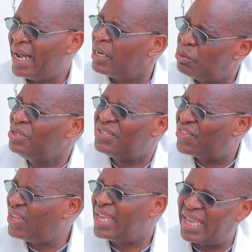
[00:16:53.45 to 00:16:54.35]
and who is
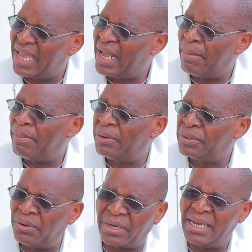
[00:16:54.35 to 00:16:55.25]
thinking
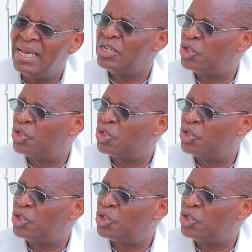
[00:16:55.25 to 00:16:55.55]
about, okay,